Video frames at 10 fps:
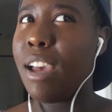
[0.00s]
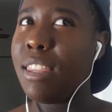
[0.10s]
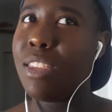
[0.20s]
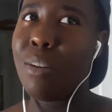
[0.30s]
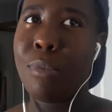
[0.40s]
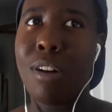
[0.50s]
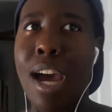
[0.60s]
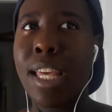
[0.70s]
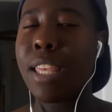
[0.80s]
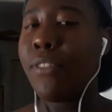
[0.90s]

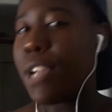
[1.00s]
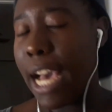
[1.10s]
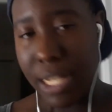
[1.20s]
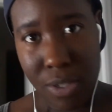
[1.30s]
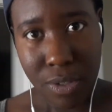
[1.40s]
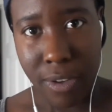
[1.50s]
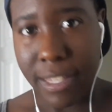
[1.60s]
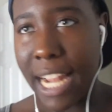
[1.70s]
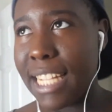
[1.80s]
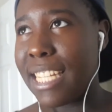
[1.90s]
Neurotic, if you guys don't know,
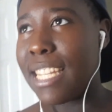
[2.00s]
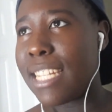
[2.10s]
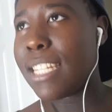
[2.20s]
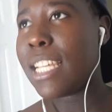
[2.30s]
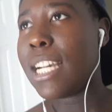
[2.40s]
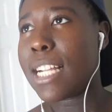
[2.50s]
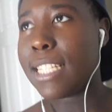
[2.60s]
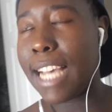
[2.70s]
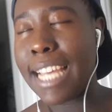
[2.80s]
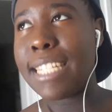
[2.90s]
that is a
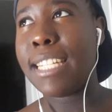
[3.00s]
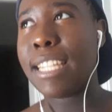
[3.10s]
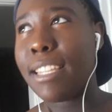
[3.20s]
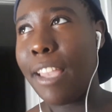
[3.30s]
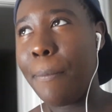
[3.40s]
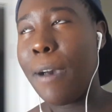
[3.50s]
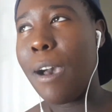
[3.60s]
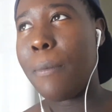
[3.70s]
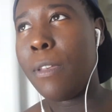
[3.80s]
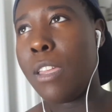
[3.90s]
classic
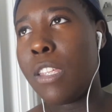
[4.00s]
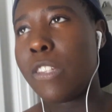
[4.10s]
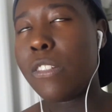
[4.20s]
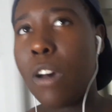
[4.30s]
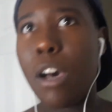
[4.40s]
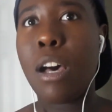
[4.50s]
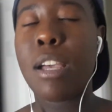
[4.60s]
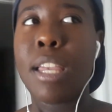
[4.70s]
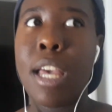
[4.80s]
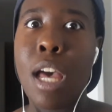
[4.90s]
K-pop
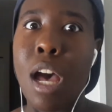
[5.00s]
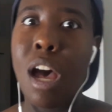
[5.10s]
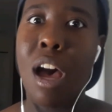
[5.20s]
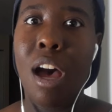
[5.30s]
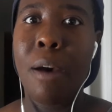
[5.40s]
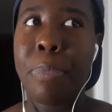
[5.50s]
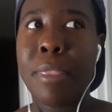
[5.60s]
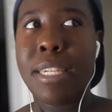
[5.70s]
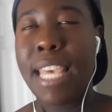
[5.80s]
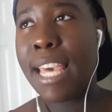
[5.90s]
song.
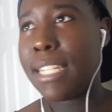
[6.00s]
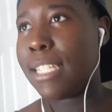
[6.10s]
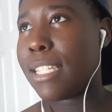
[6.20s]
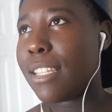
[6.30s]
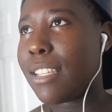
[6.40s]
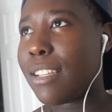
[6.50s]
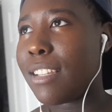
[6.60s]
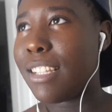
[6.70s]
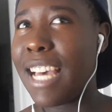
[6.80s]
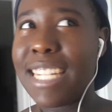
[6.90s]
The dance is
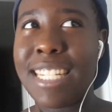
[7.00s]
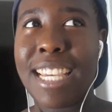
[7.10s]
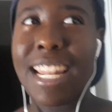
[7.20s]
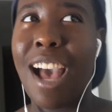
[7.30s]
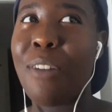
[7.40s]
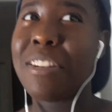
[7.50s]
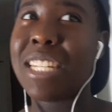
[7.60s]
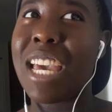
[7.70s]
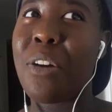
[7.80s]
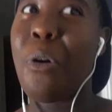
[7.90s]
classic, and I was
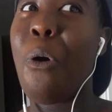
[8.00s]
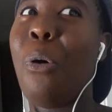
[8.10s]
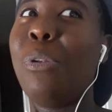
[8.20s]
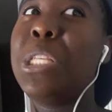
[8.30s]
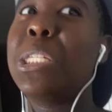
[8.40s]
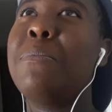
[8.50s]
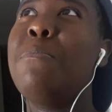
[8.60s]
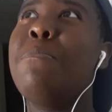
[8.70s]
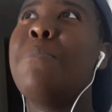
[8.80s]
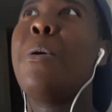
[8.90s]
like, holy
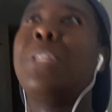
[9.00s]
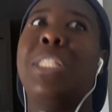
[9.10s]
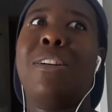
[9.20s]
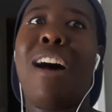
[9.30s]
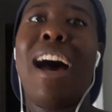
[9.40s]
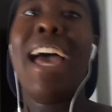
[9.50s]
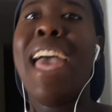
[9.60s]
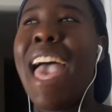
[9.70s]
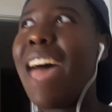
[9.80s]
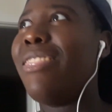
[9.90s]
smokes, they're hot.
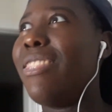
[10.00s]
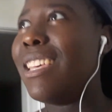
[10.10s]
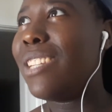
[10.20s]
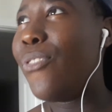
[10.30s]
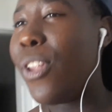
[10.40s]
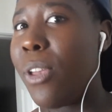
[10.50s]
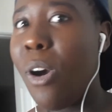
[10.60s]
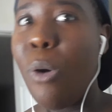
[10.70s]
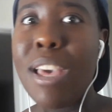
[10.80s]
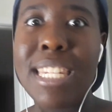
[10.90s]
And this
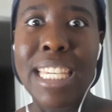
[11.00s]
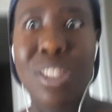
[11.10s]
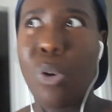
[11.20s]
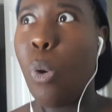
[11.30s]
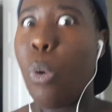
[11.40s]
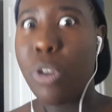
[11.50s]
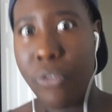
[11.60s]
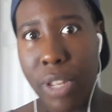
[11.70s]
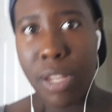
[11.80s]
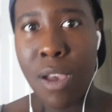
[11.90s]
video is like their older
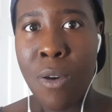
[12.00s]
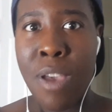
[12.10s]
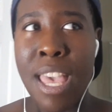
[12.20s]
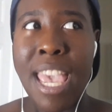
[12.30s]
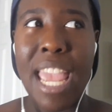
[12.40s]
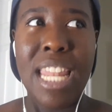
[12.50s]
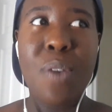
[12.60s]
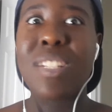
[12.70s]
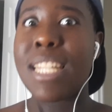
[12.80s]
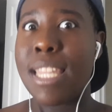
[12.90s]
video, and
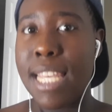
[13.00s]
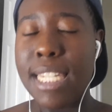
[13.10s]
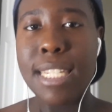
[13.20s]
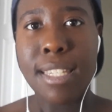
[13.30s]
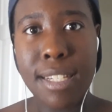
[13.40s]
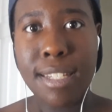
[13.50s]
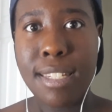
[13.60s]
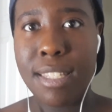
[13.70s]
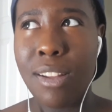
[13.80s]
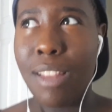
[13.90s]
it was this good
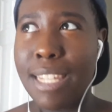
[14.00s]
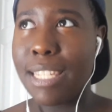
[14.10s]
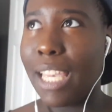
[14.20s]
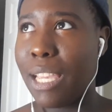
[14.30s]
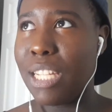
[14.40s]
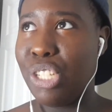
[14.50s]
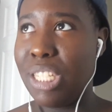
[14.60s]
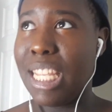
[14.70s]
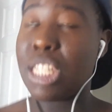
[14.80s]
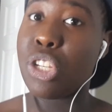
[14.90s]
still. It's like
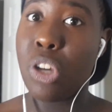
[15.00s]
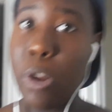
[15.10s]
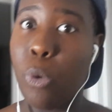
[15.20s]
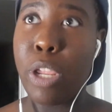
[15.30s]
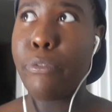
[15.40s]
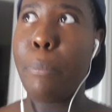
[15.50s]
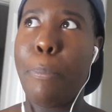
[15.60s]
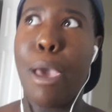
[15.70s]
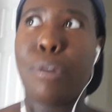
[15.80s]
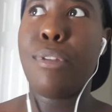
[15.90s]
just as good or even
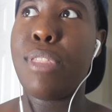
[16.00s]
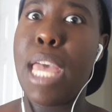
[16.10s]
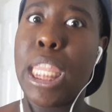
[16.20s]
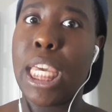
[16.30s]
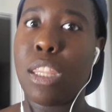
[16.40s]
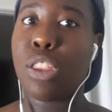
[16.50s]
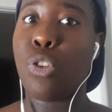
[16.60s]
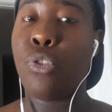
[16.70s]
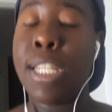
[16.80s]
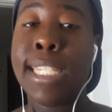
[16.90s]
better than like the
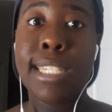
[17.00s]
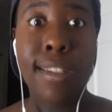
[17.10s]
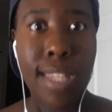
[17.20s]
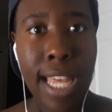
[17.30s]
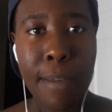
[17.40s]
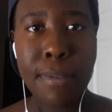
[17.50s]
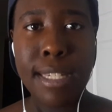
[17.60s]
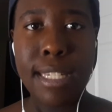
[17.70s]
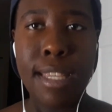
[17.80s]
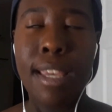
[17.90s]
recent stuff that I've been
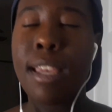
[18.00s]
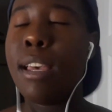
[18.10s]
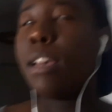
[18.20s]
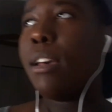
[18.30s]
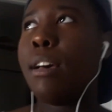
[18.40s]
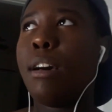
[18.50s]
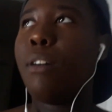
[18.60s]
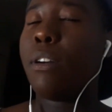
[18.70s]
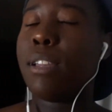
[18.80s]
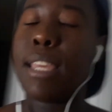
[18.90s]
seeing.
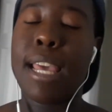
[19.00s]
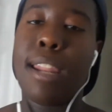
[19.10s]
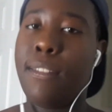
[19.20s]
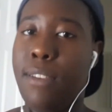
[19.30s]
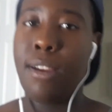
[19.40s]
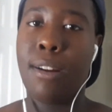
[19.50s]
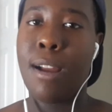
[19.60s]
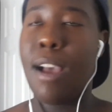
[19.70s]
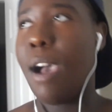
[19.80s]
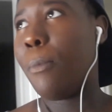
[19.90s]
Oh, get out of here.
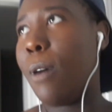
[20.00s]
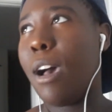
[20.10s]
I'm